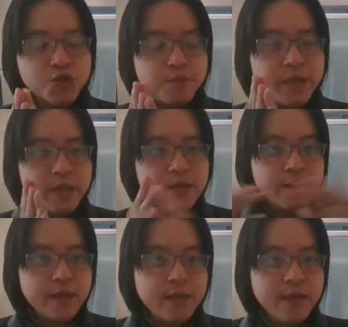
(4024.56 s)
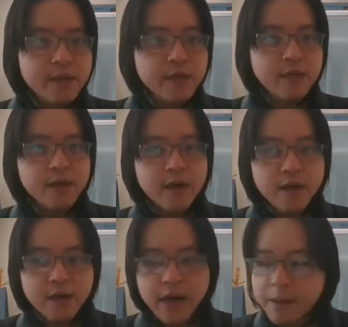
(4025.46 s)
be the
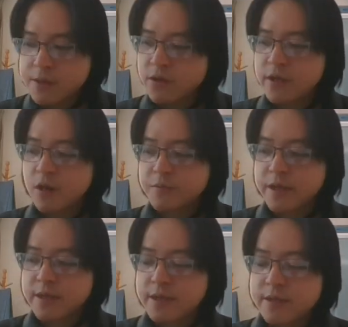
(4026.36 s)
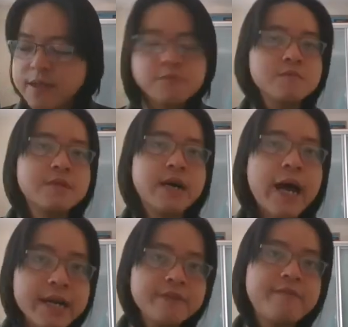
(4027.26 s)
Hamiltonian operator. That the
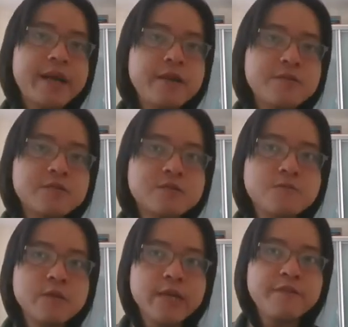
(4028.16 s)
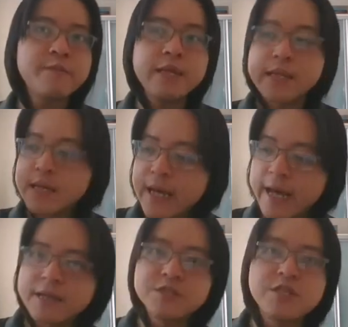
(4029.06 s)
eigenvalues will give me the
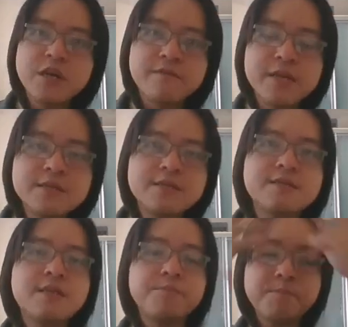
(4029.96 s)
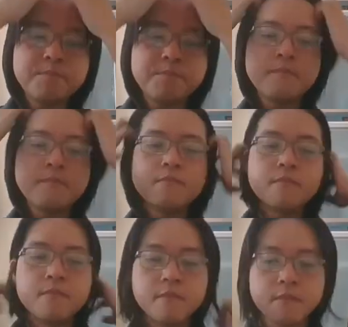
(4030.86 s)
energy of the system.
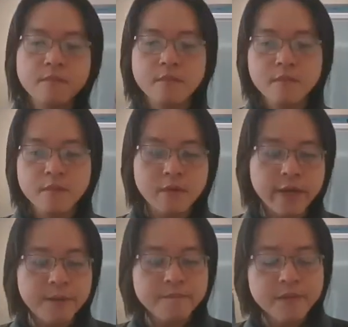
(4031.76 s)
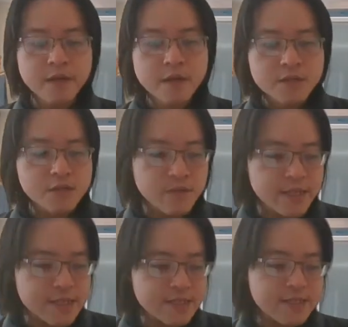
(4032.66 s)
Okay, so
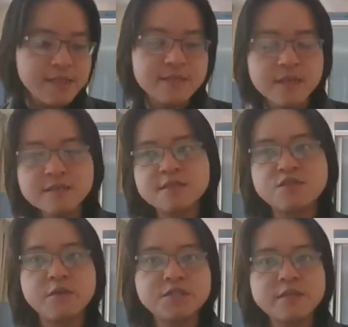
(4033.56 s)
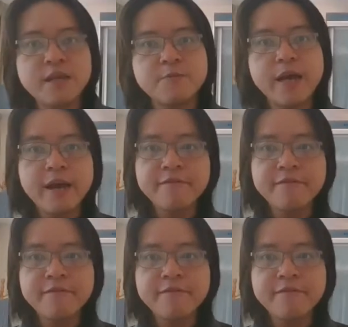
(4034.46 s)
this is the situation that we have